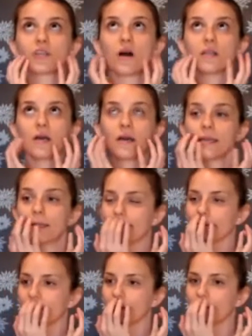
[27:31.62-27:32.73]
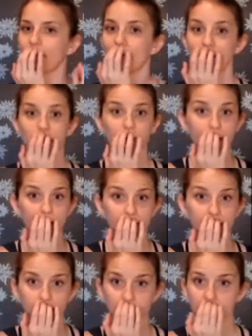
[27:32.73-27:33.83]
jawline, under the
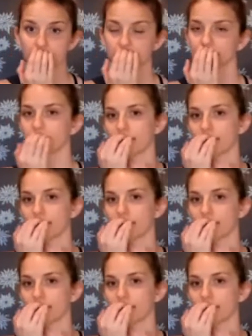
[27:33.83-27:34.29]
nose.